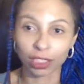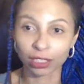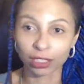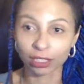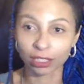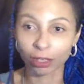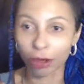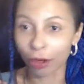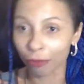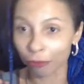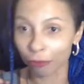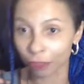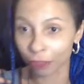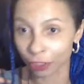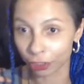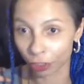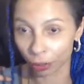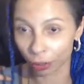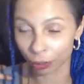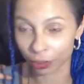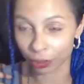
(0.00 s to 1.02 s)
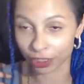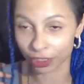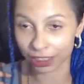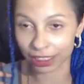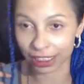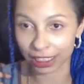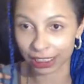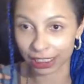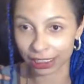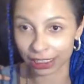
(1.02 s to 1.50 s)
Carl, for example, as
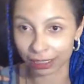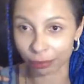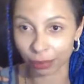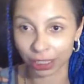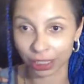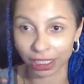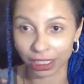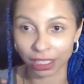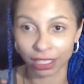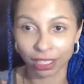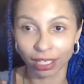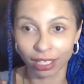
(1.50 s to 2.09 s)
an ENTP,